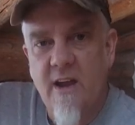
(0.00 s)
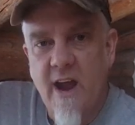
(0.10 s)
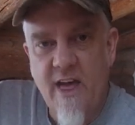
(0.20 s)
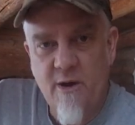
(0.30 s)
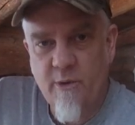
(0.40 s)

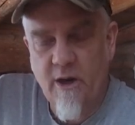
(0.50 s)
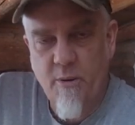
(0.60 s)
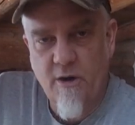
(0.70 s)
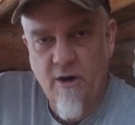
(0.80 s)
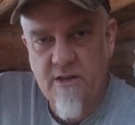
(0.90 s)
and then we're gonna
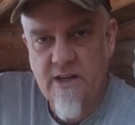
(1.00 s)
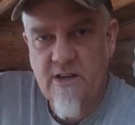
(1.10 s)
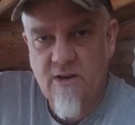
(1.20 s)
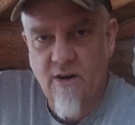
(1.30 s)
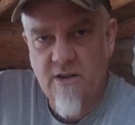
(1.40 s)
put our seed
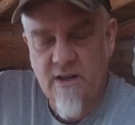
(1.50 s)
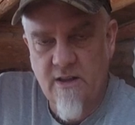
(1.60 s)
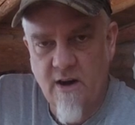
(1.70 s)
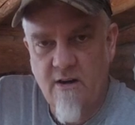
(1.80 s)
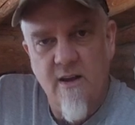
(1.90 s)
starts in
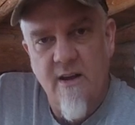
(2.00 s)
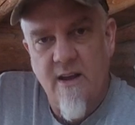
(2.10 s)
there